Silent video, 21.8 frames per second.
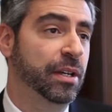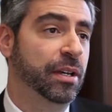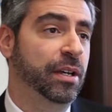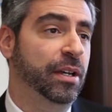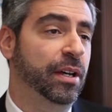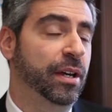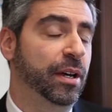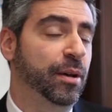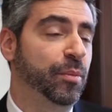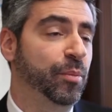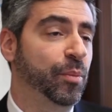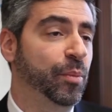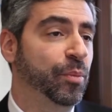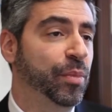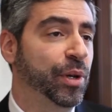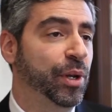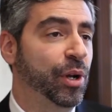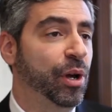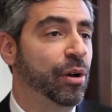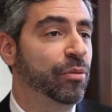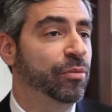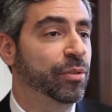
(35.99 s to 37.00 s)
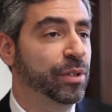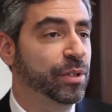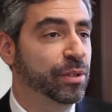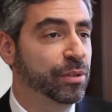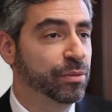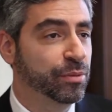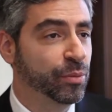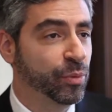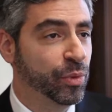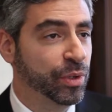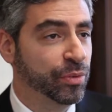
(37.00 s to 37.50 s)
But
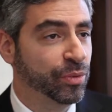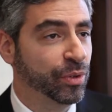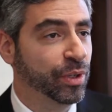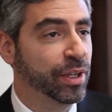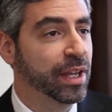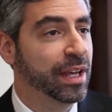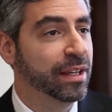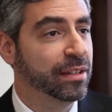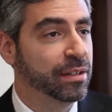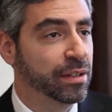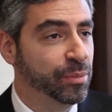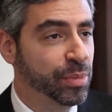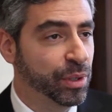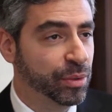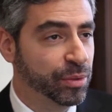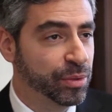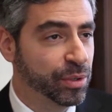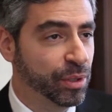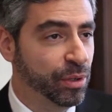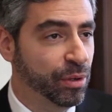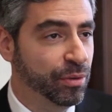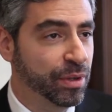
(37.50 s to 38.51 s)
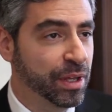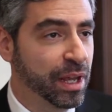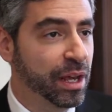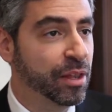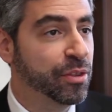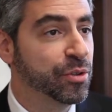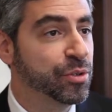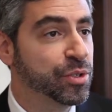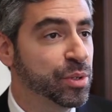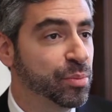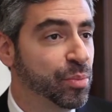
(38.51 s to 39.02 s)
often we forget about all the
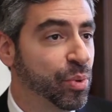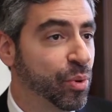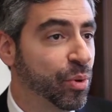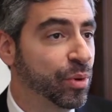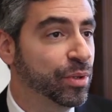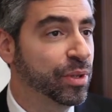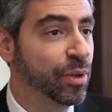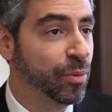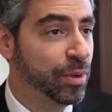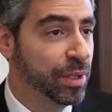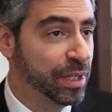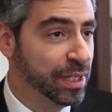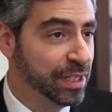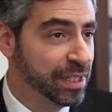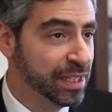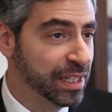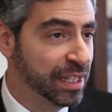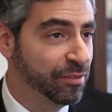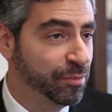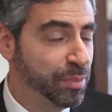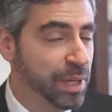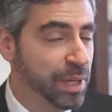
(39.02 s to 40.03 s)
other support that we need to give